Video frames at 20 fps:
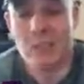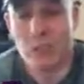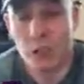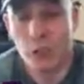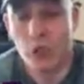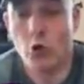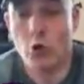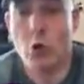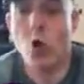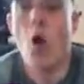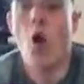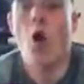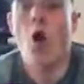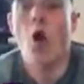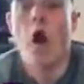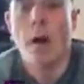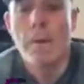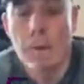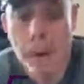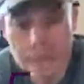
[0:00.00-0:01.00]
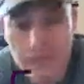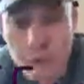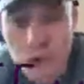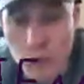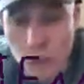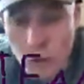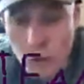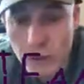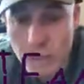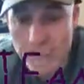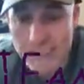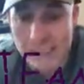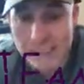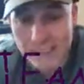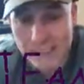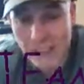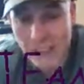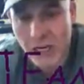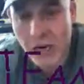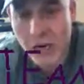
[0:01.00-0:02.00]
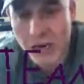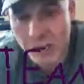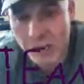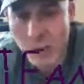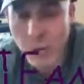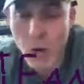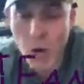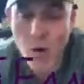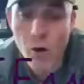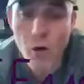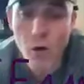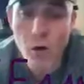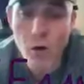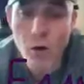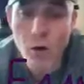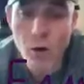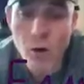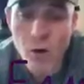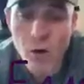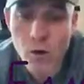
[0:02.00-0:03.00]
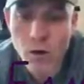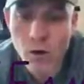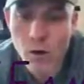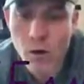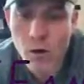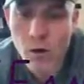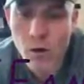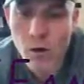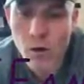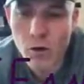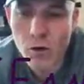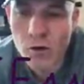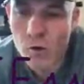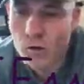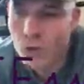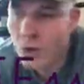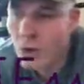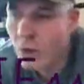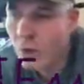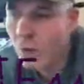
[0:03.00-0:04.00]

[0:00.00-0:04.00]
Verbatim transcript: to Michael Jordan and the Chicago Bulls.